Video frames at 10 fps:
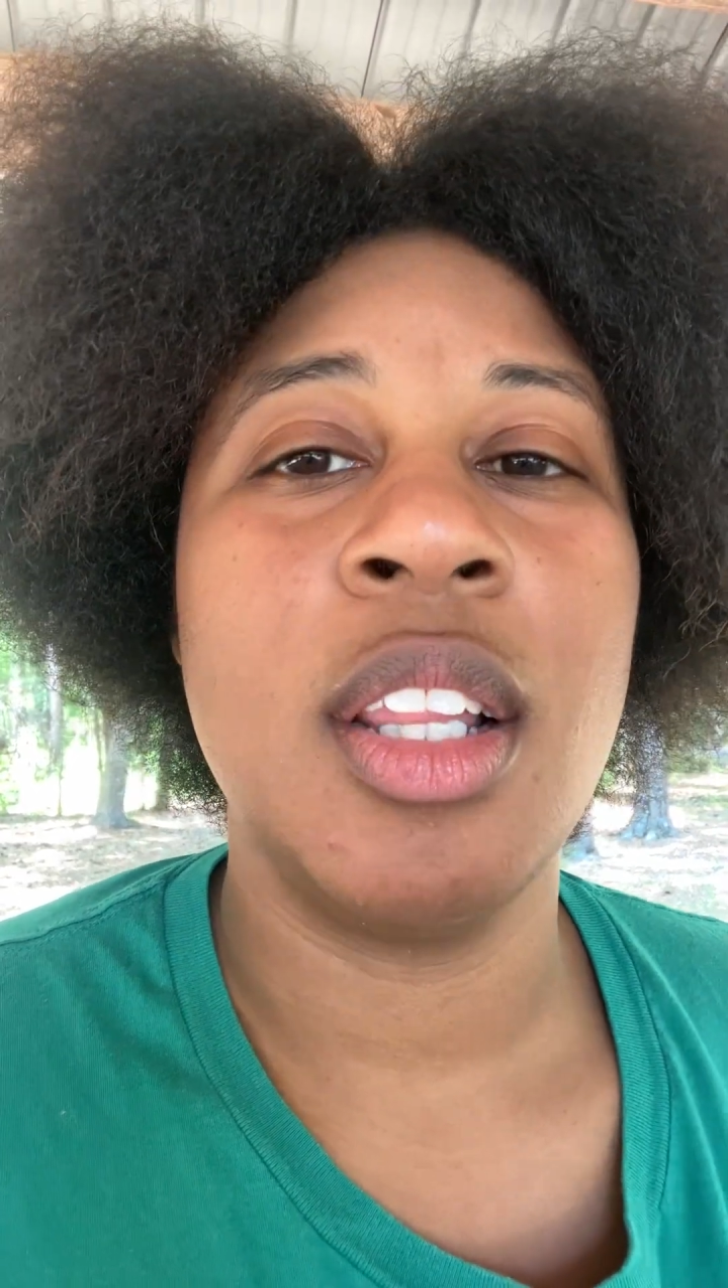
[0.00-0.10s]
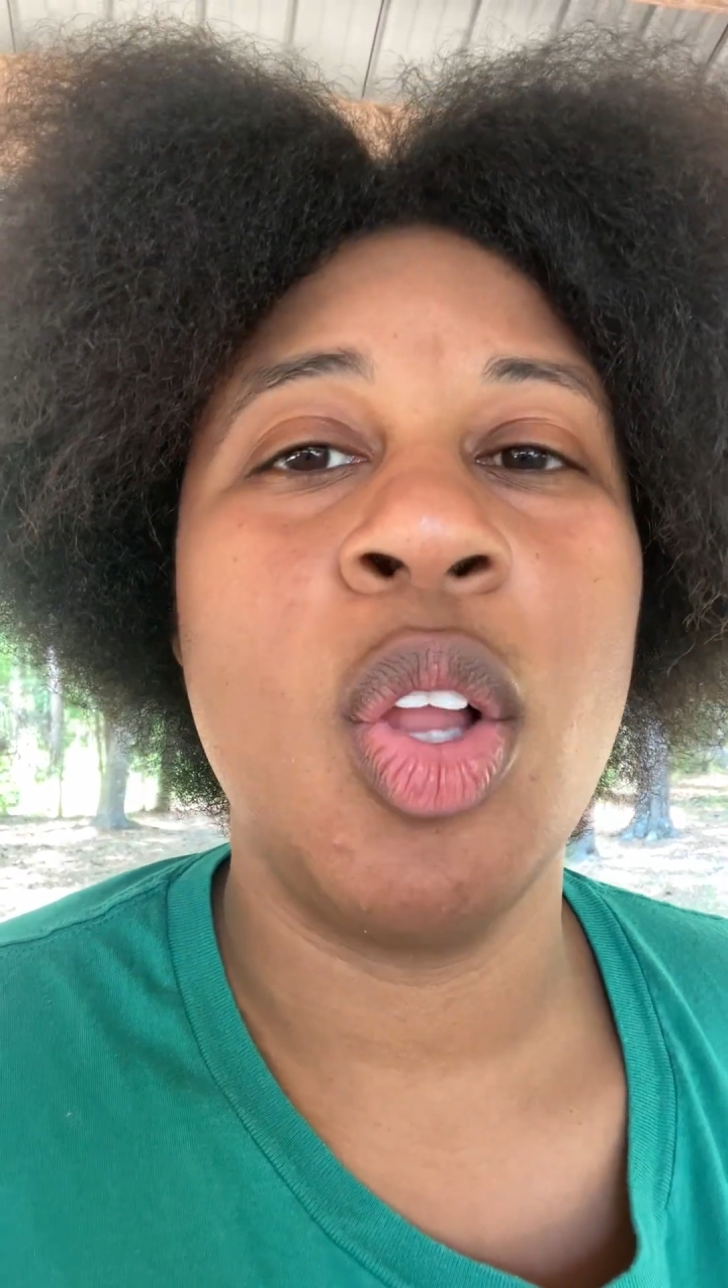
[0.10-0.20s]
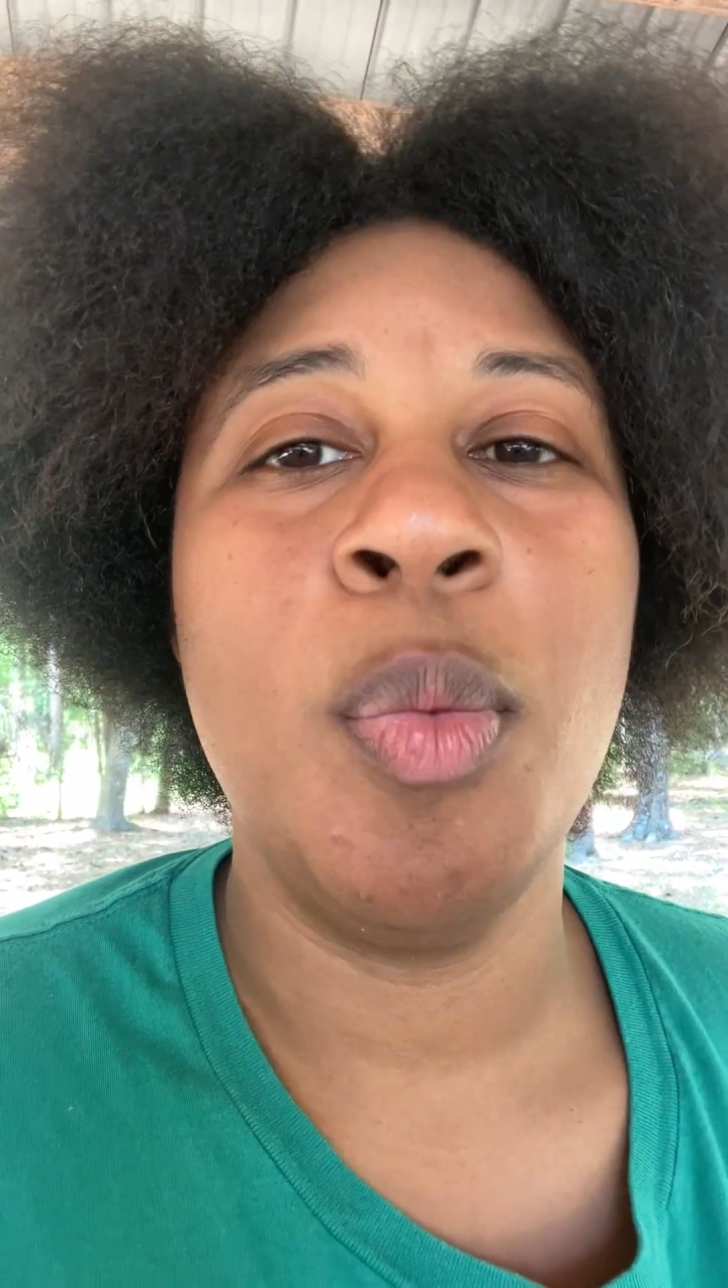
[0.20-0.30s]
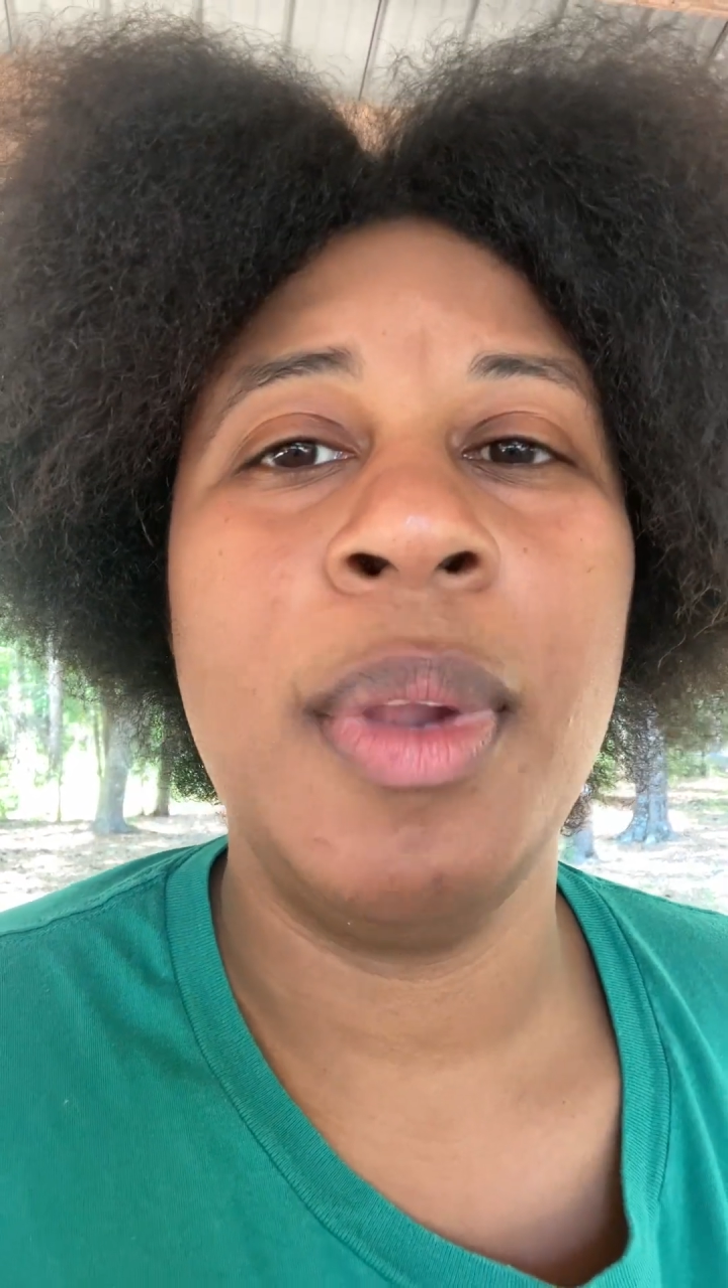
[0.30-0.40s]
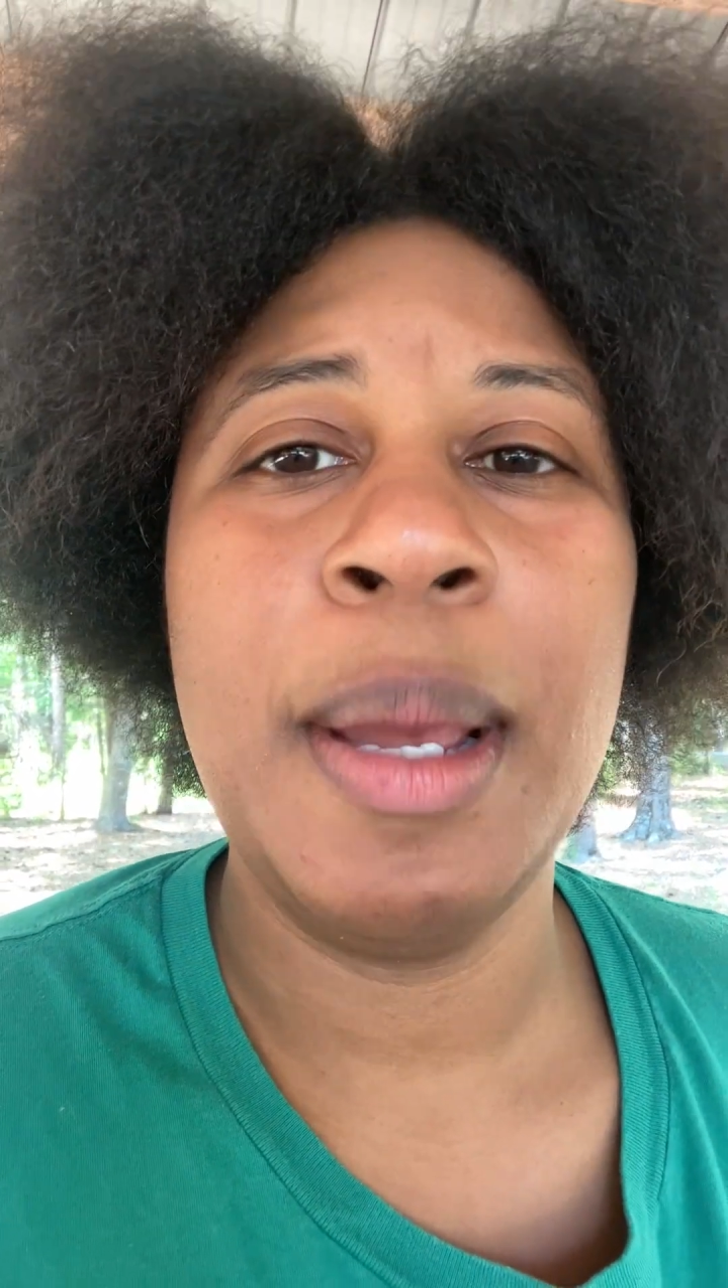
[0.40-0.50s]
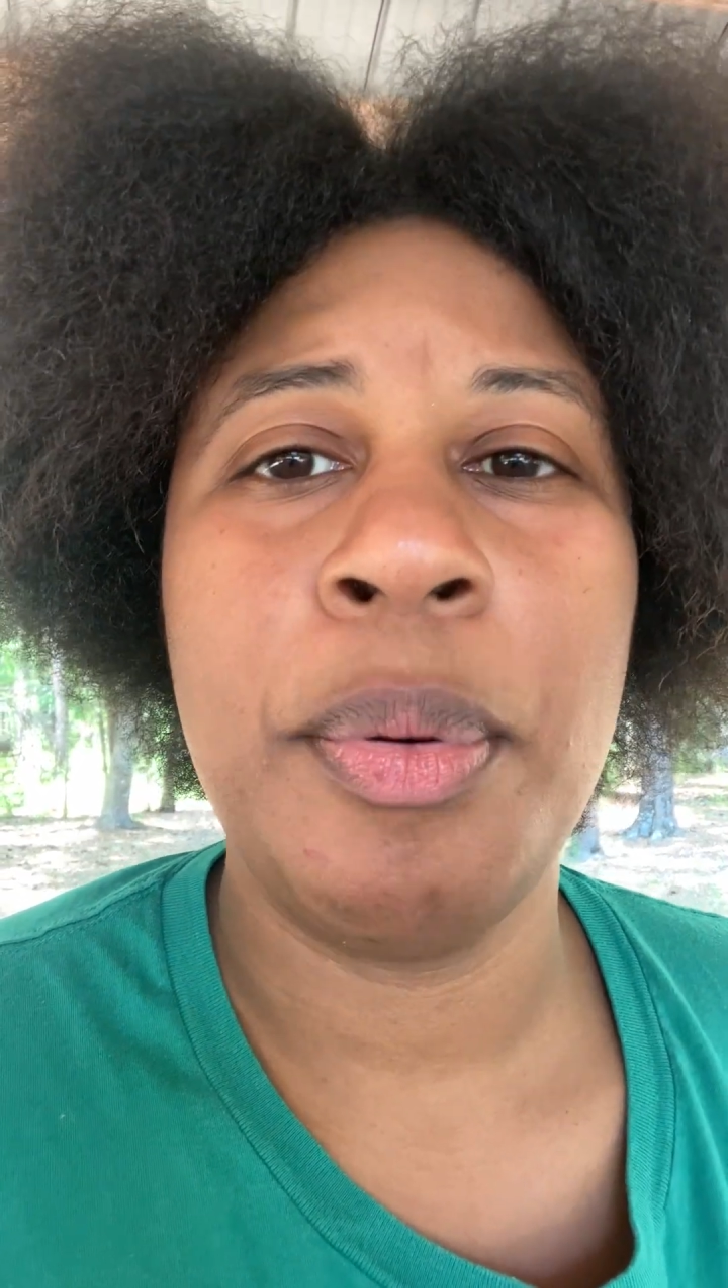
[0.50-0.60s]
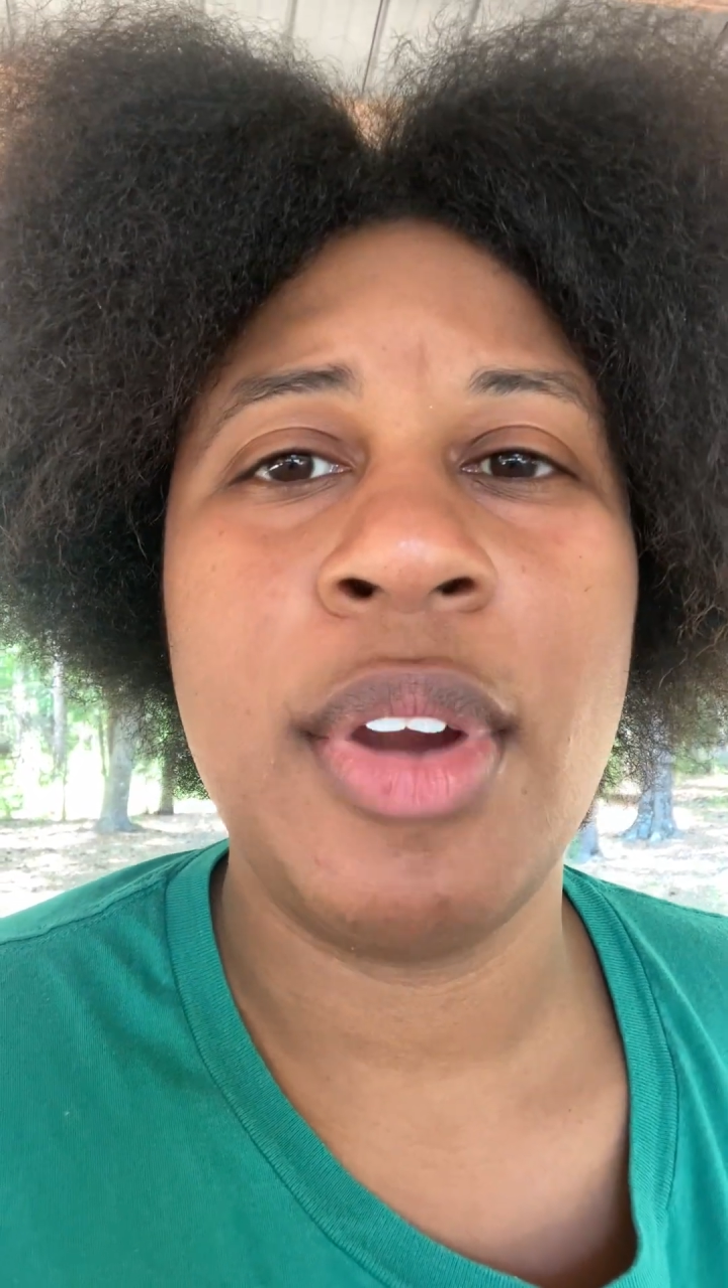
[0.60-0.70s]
low blood